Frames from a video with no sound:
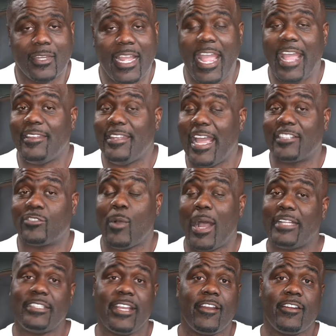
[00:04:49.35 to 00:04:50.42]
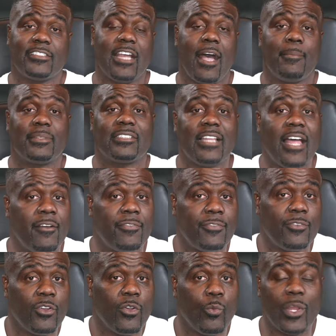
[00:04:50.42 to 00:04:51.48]
And that's why Darron Thomas left
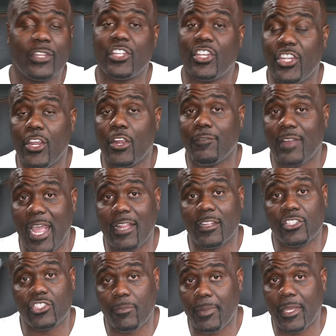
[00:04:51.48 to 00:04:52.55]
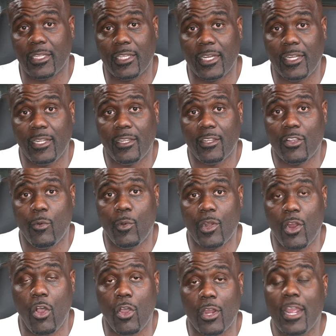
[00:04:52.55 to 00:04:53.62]
with a year of eligibility going
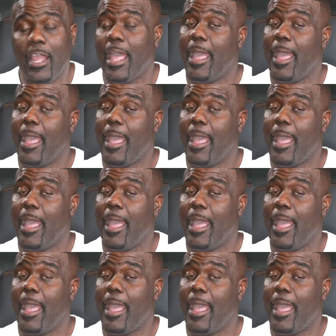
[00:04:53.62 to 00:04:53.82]
on.